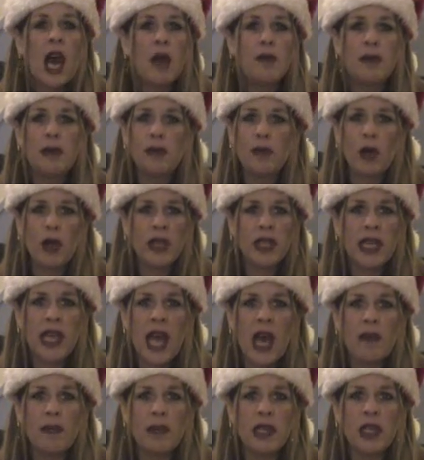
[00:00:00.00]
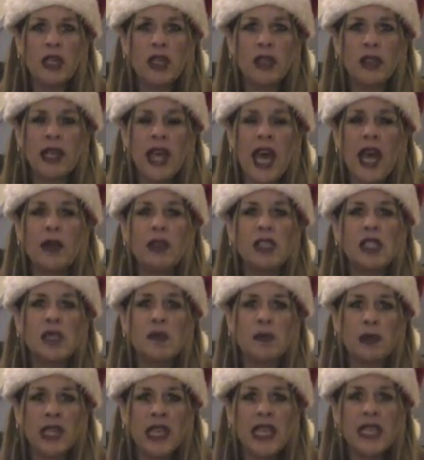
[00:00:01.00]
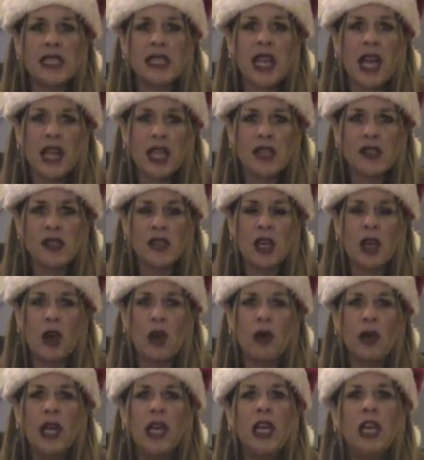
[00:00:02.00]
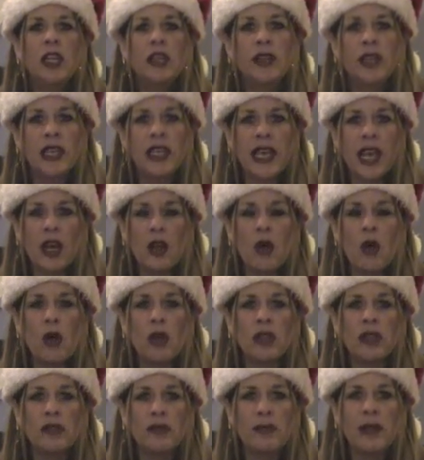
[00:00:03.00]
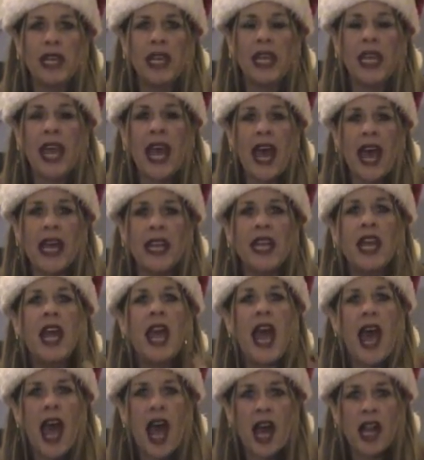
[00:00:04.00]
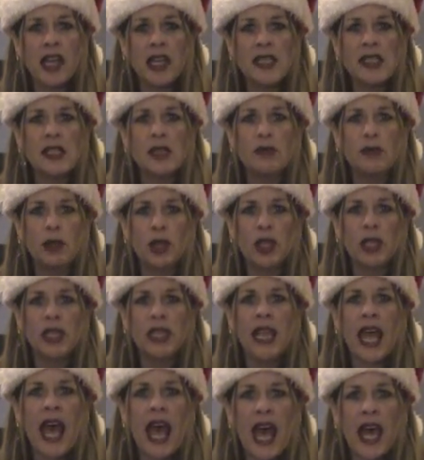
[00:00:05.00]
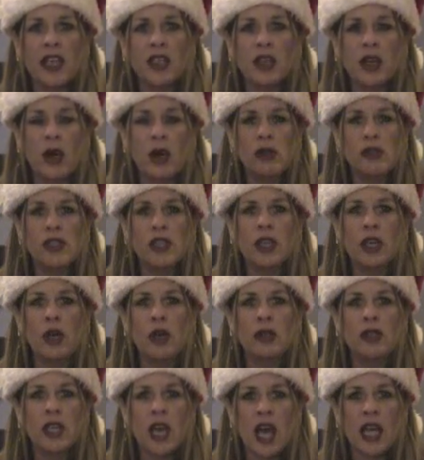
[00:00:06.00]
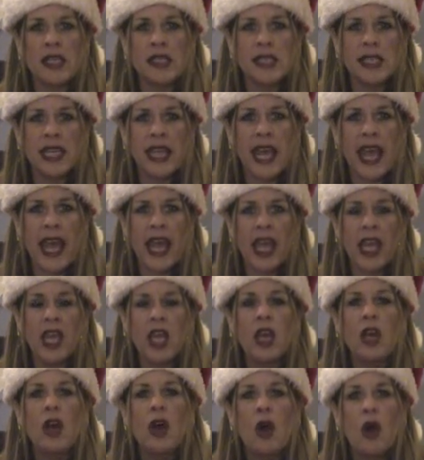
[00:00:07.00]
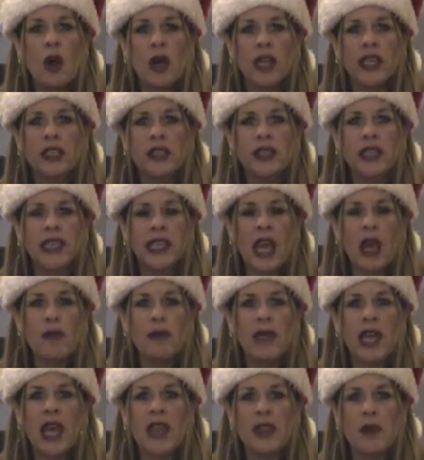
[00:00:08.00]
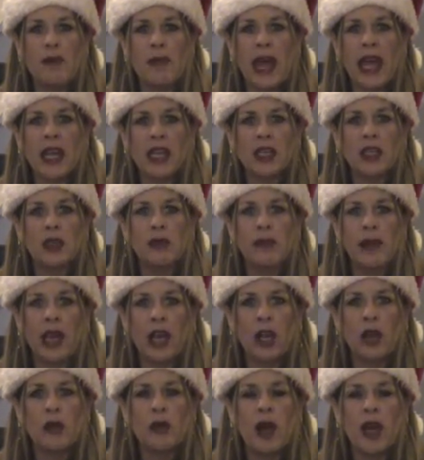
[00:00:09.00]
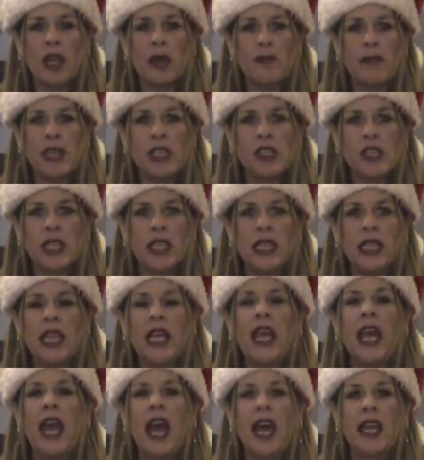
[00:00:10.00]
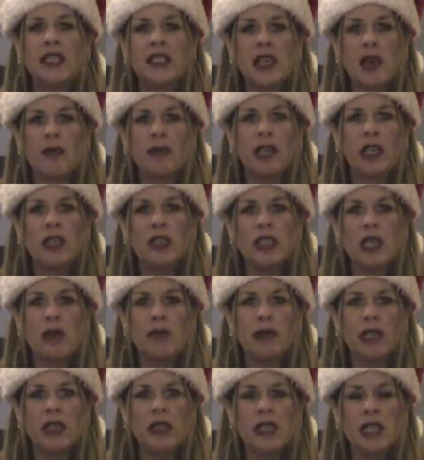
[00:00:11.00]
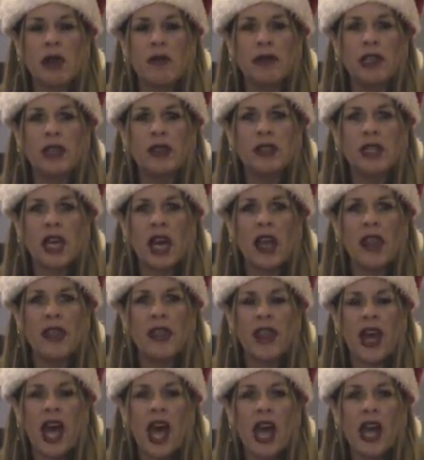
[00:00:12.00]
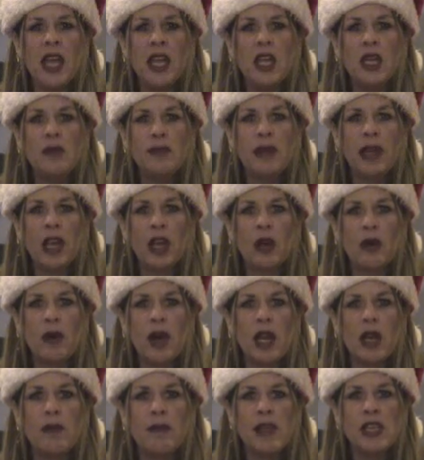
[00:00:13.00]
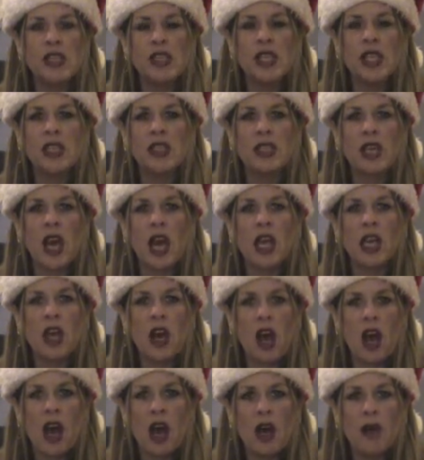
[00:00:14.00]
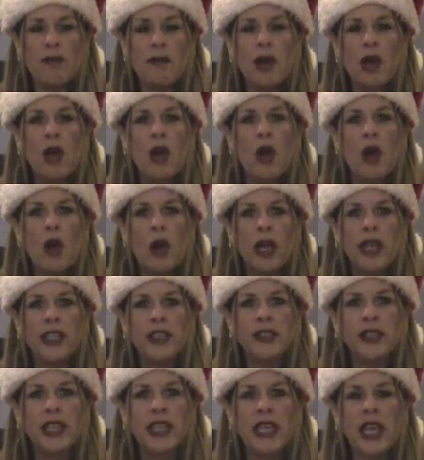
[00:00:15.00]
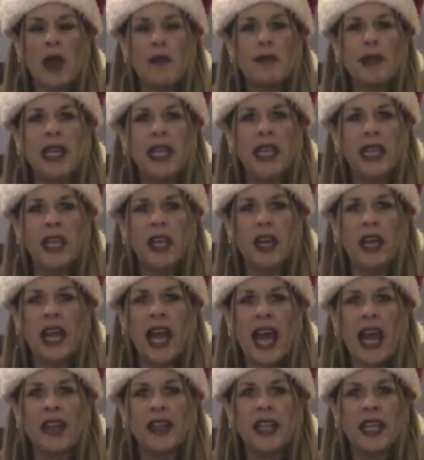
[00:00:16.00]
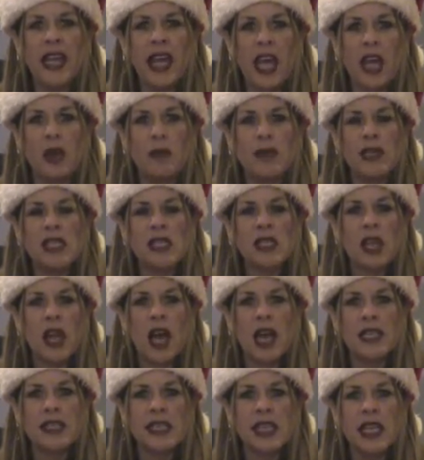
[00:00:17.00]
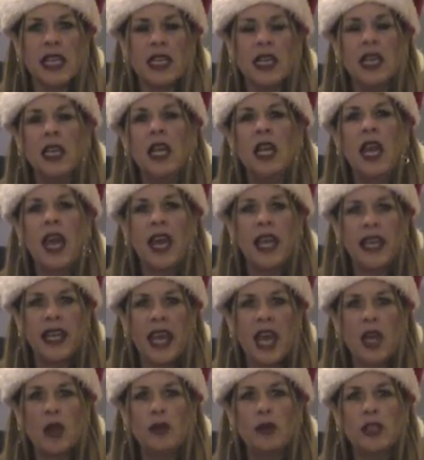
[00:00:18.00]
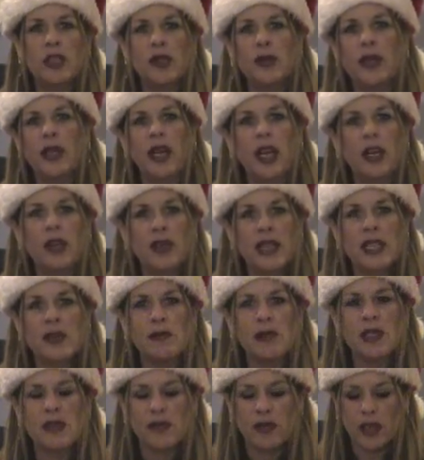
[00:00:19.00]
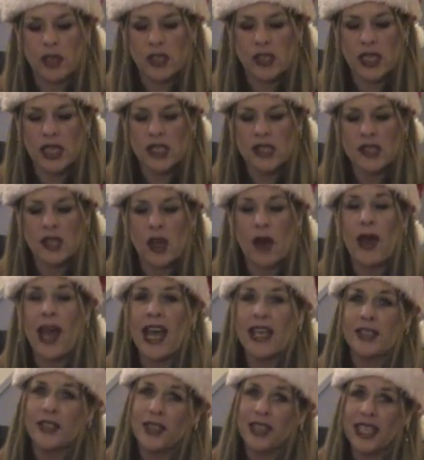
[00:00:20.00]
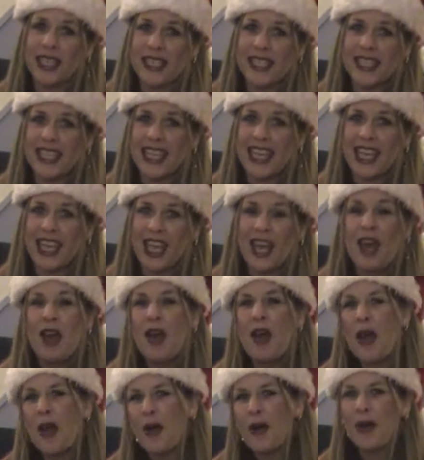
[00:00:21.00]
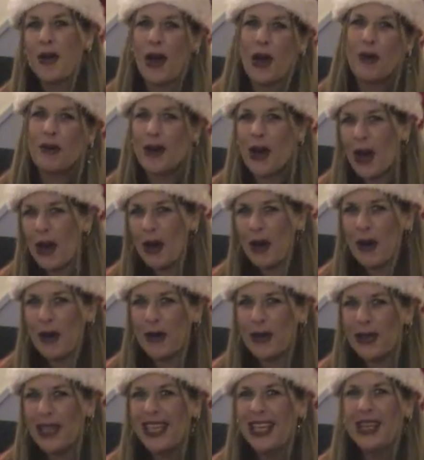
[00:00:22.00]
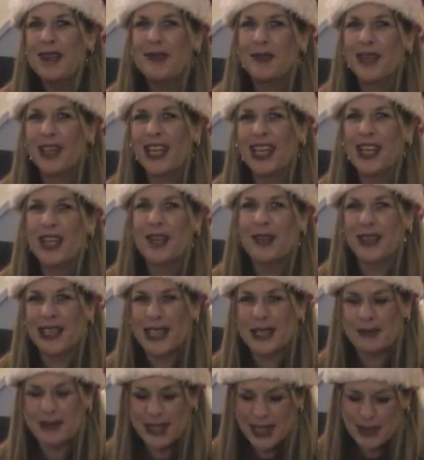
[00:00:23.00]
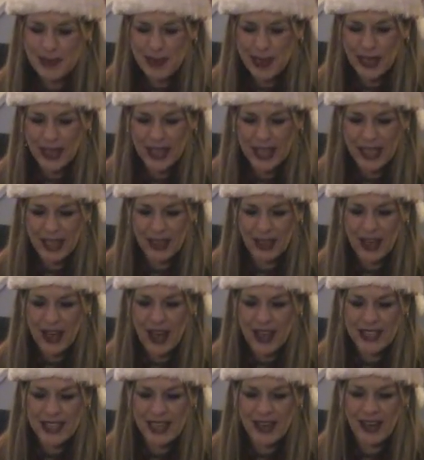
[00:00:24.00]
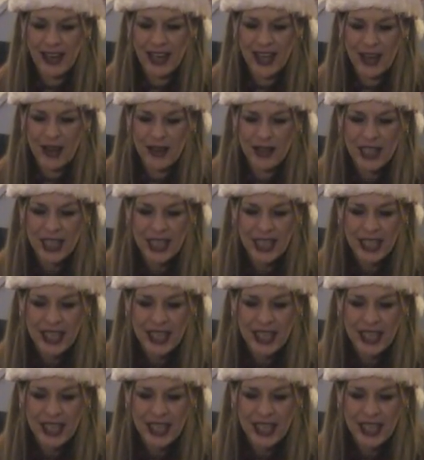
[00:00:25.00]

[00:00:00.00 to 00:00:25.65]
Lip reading: I'd be more than happy to do that. Just please let us know. You can get a hold of me at alisonmyrden@cogeco.ca, or you can get me at the Medical Marijuana Mission at www.themarijuanamission.com, or you can get me here at the Cannabis Closet. Again, we're doing our Christmas version, so as you can see, ho ho ho, we're in the Christmas spirit here in Ontario.